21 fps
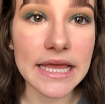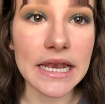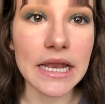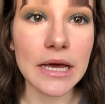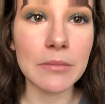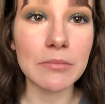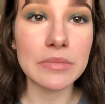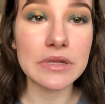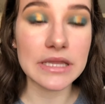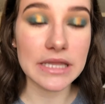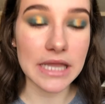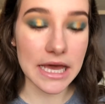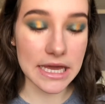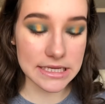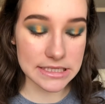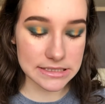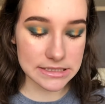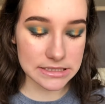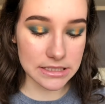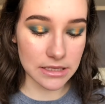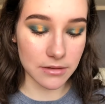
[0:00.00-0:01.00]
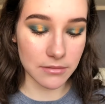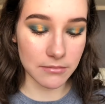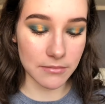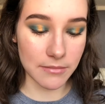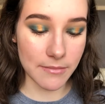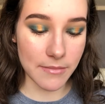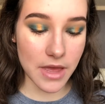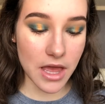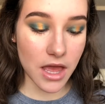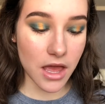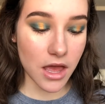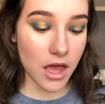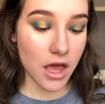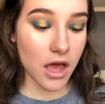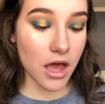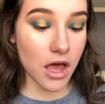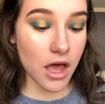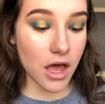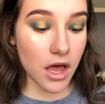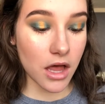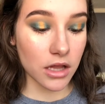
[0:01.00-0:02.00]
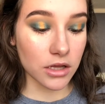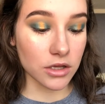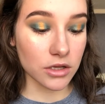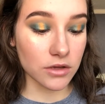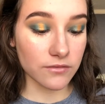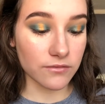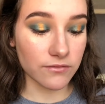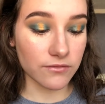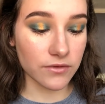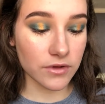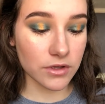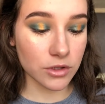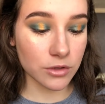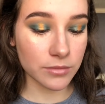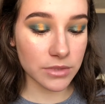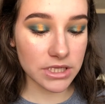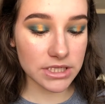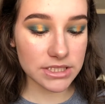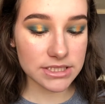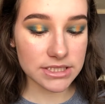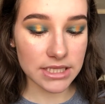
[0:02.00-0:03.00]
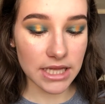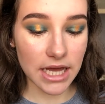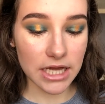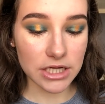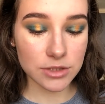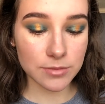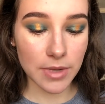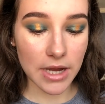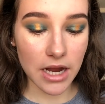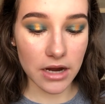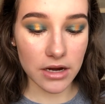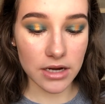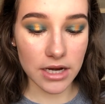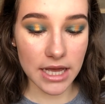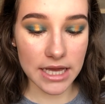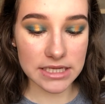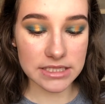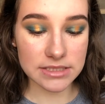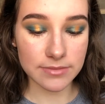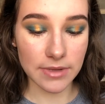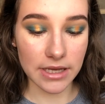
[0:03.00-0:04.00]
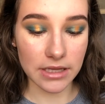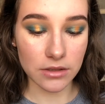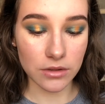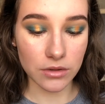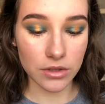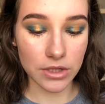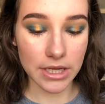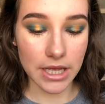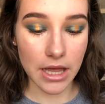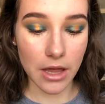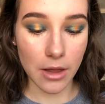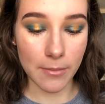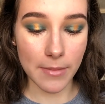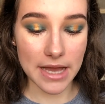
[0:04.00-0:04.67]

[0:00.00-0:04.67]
and apply some Voluminous Lash Paradise by L'Oreal